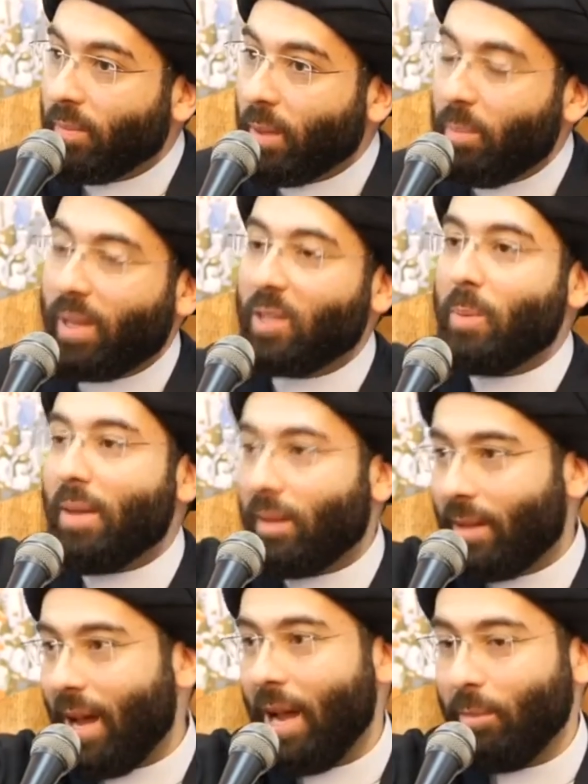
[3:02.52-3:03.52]
Because by the
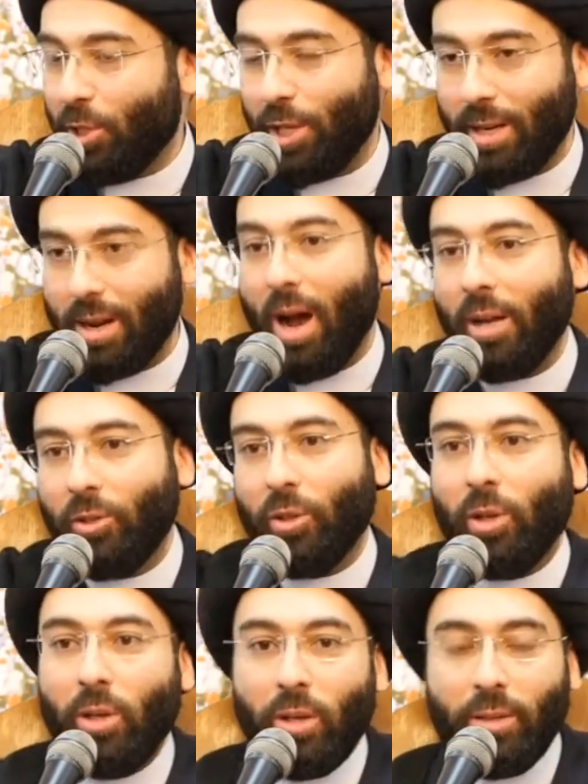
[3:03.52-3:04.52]
time she got to
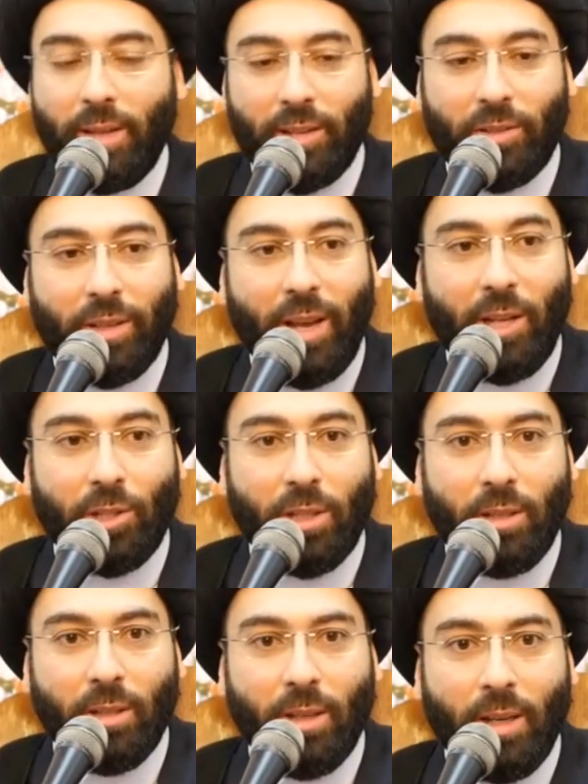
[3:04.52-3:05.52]
her
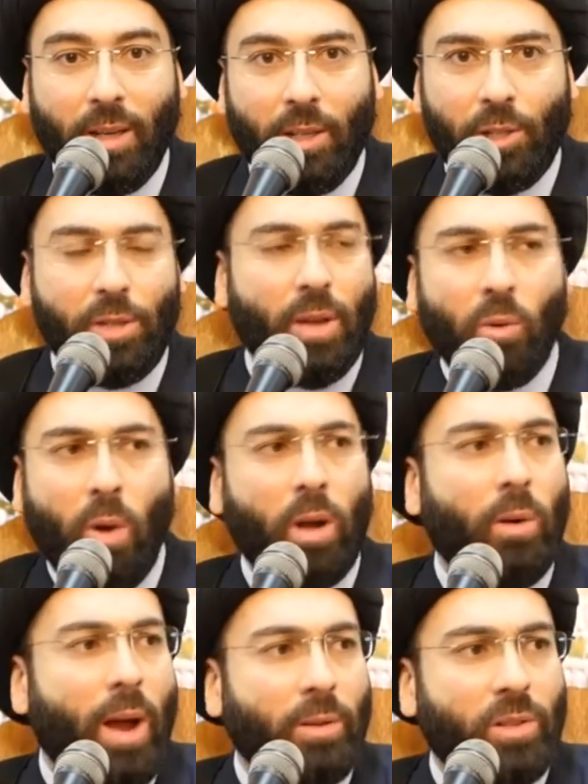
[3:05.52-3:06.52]
destination, she then went
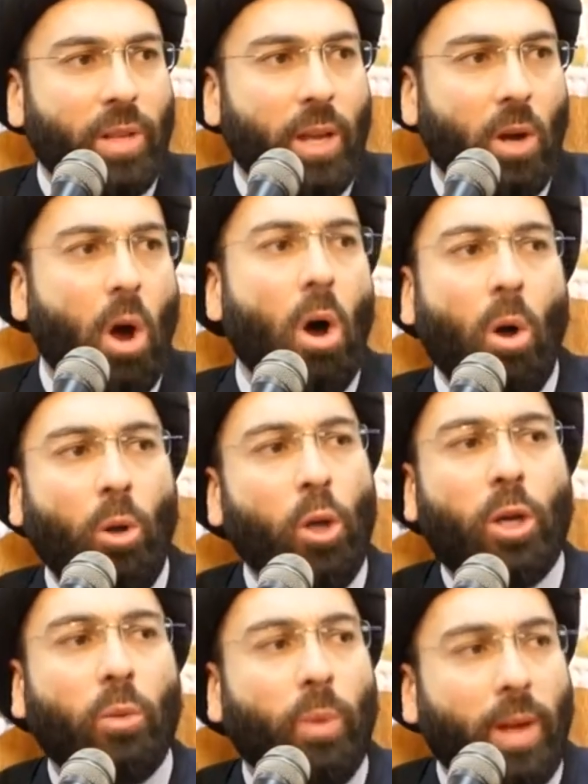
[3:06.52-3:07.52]
around saying, oh,
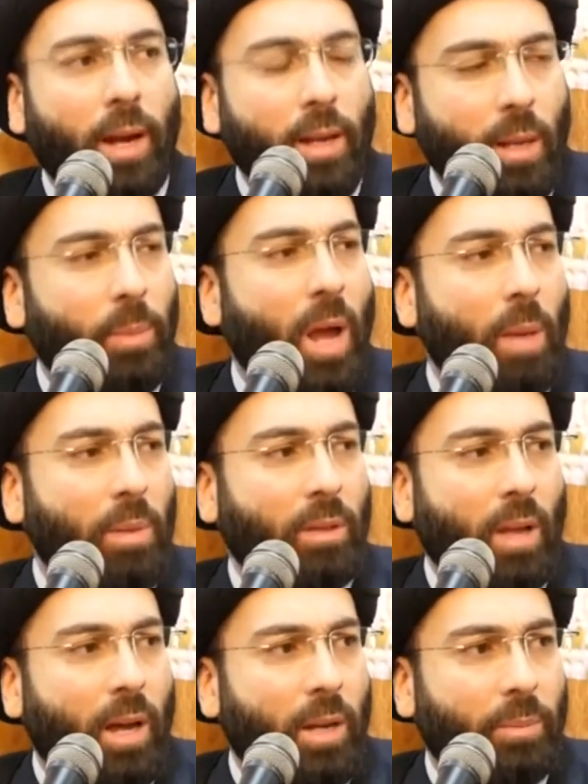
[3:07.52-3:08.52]
look at what Ali ibn Abi
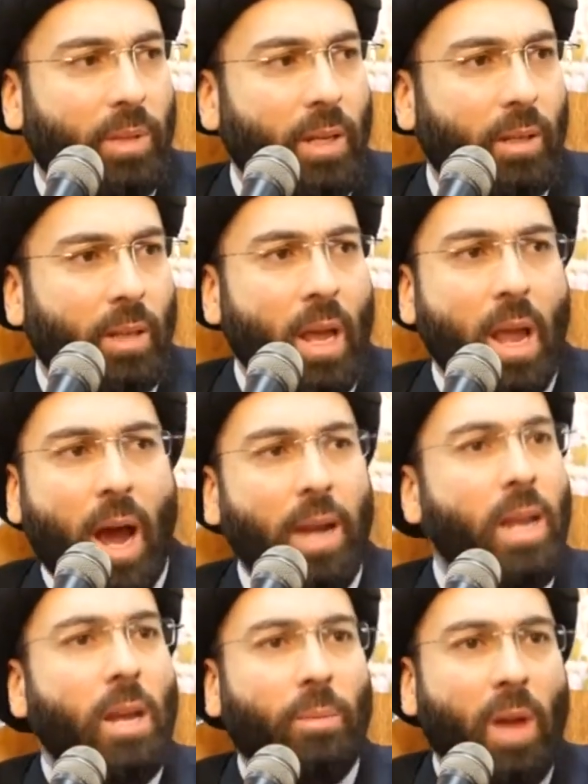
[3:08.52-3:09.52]
Talib did.
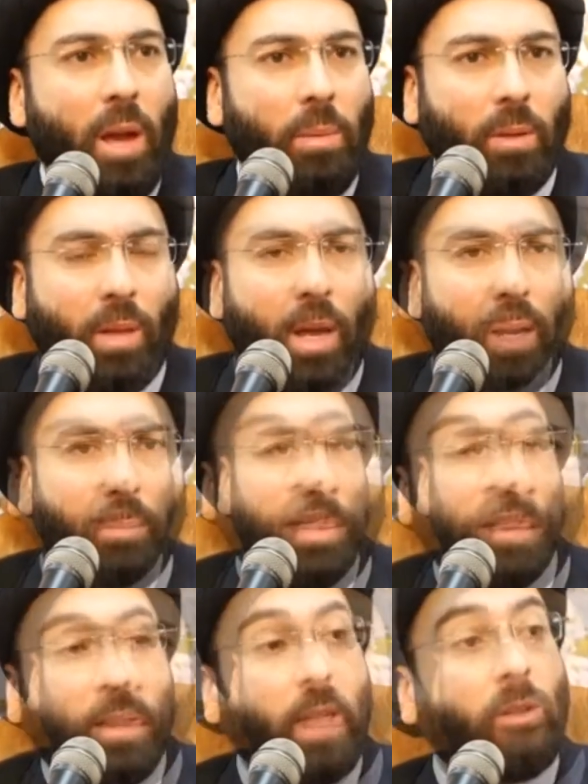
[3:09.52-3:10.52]
Ali ibn Abi Talib, he
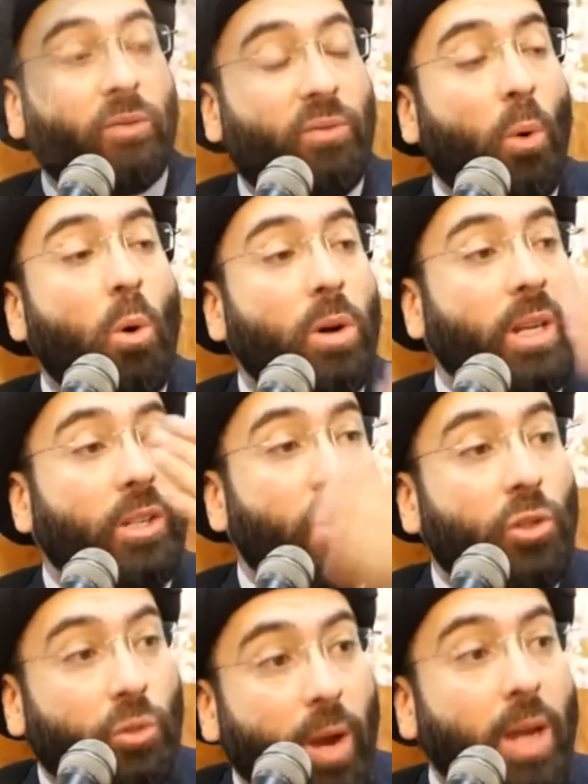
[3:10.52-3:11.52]
sent 40
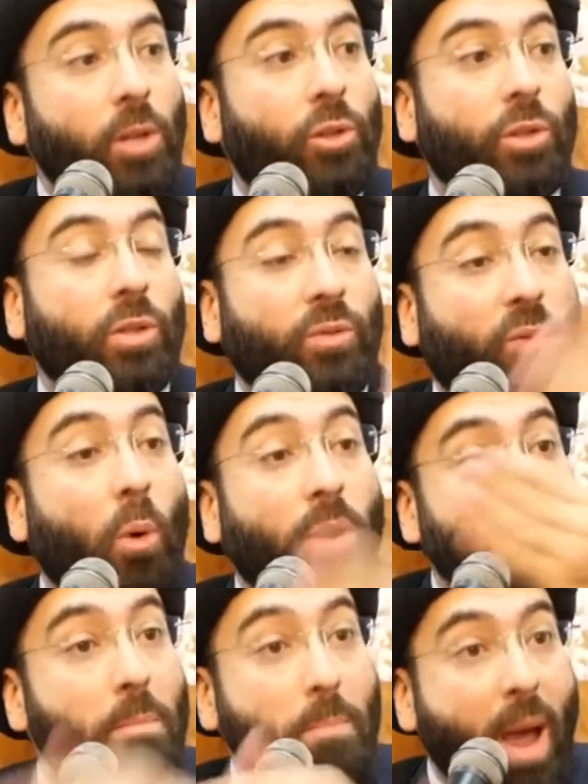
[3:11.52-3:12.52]
strangers,
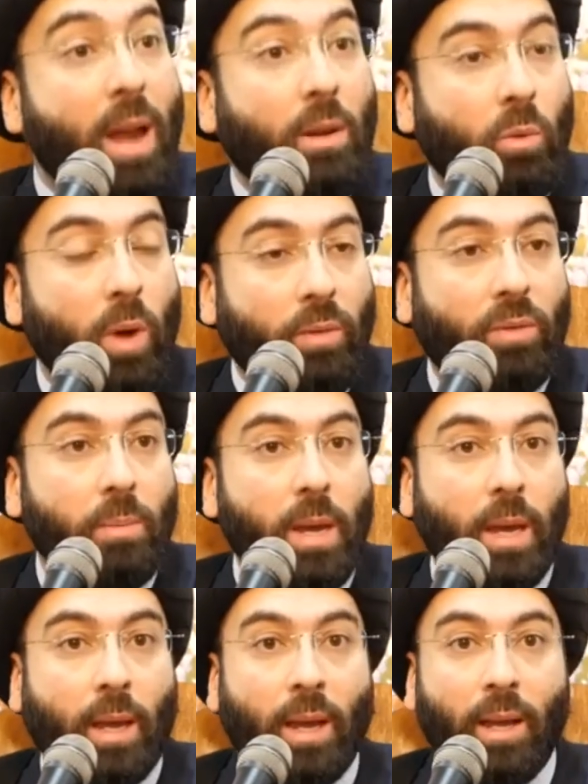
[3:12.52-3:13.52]
40 men with
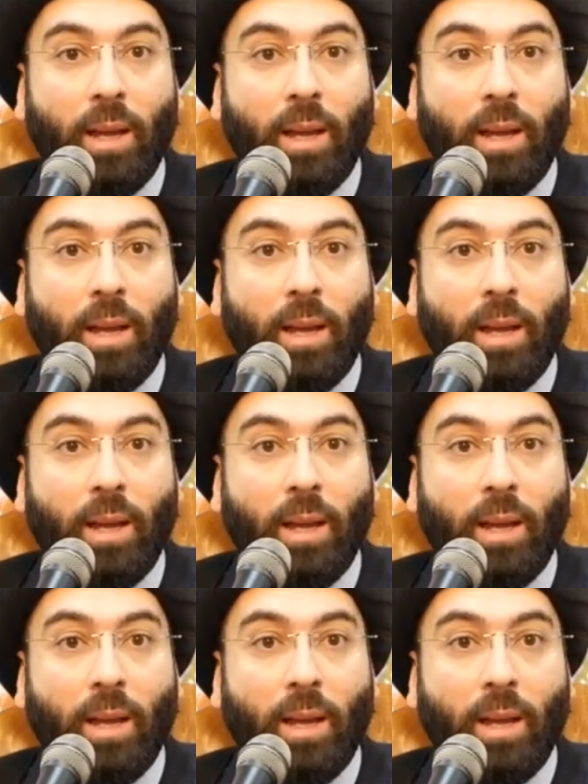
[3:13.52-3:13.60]
me.